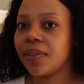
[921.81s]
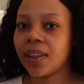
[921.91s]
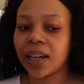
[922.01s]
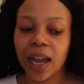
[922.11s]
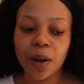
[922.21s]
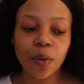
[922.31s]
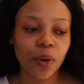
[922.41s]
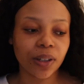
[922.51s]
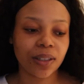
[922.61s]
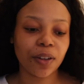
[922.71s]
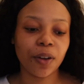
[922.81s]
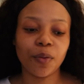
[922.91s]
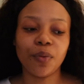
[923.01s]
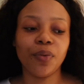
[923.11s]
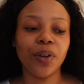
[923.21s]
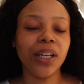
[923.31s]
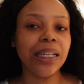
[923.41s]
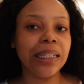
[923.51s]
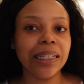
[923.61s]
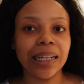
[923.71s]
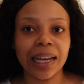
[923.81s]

the guy who works there really